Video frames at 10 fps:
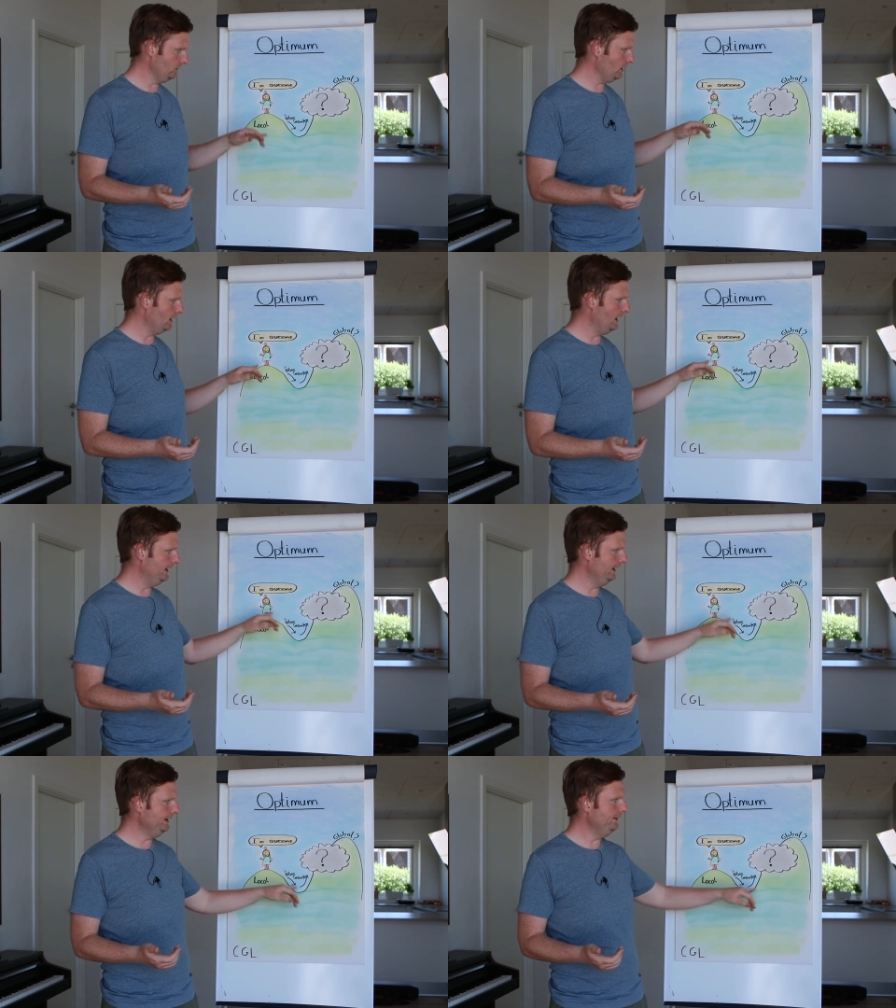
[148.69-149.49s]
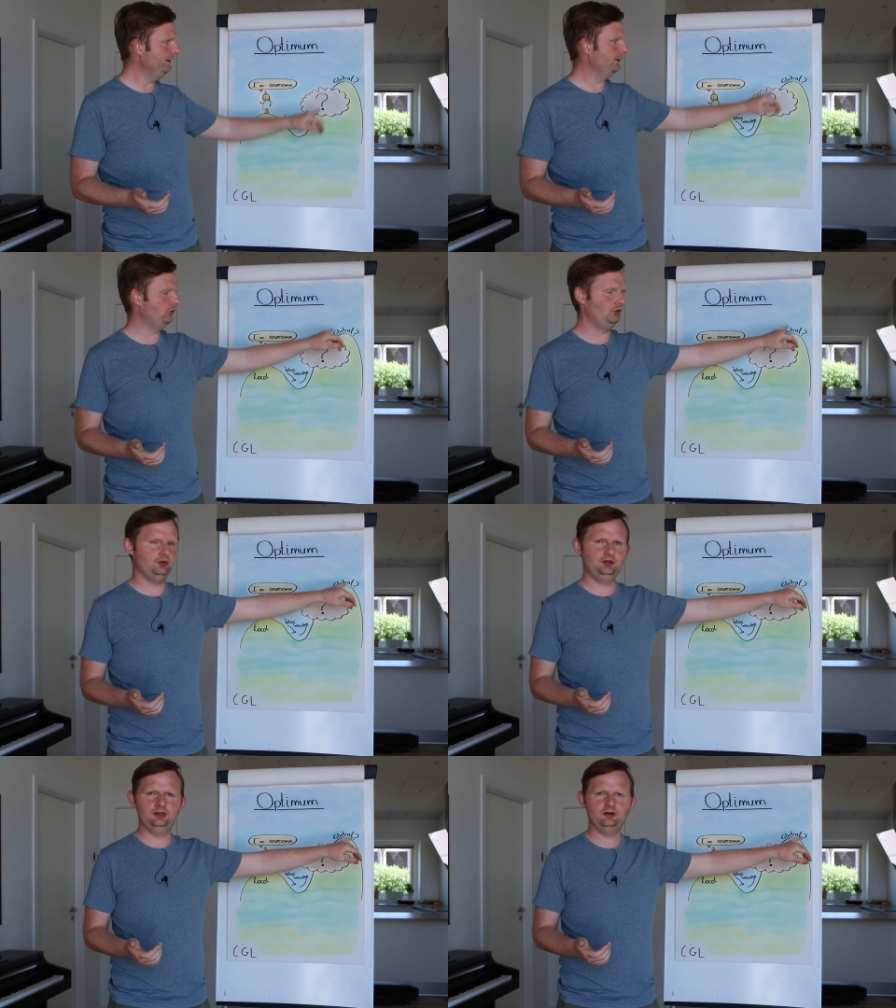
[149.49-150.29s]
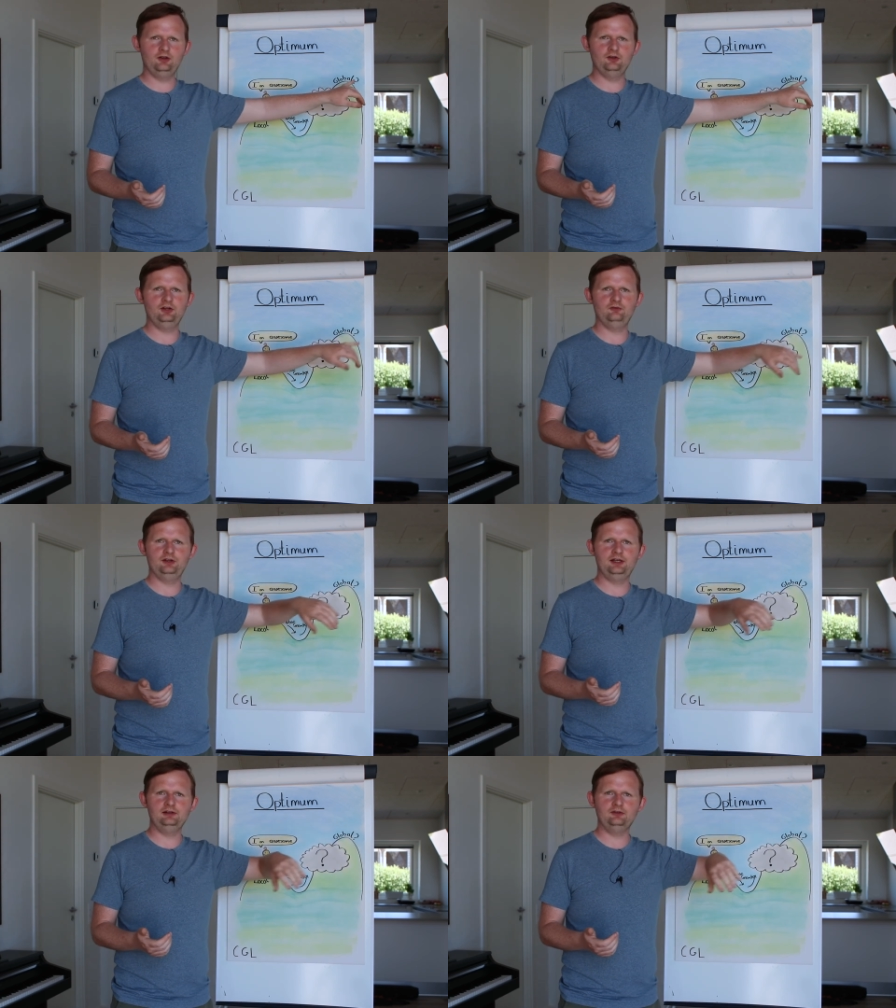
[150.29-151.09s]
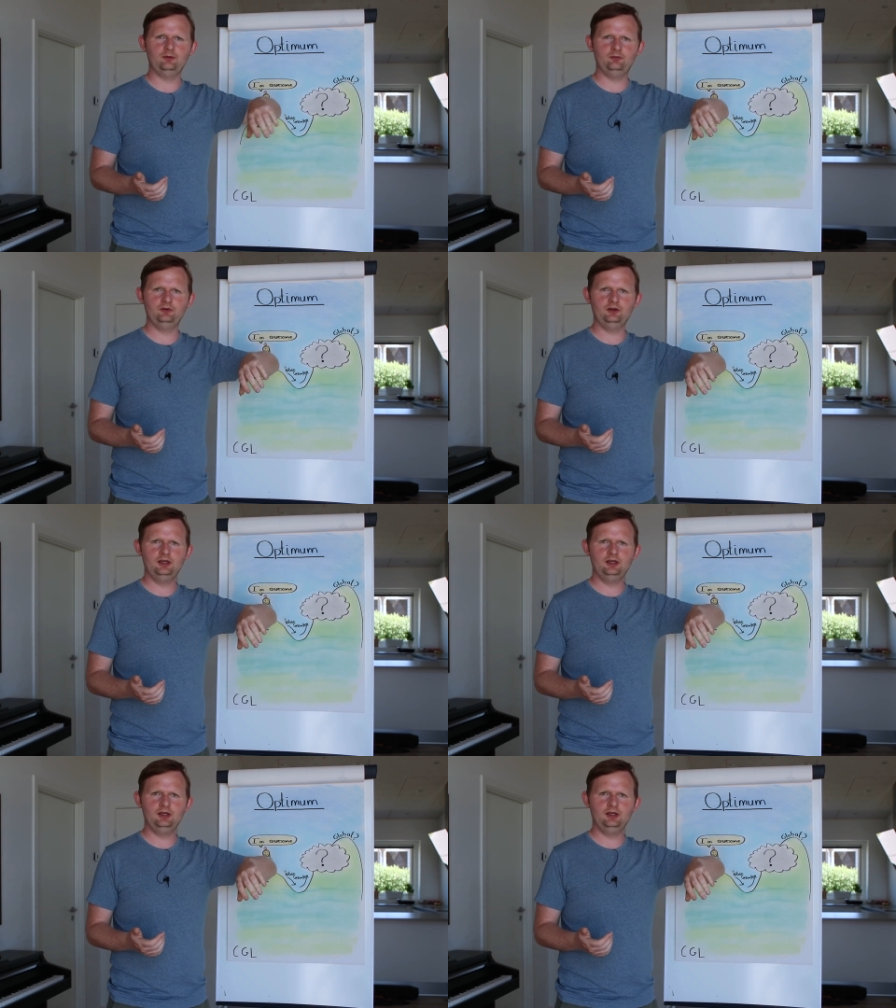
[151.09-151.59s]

And in this journey on the different hilltops,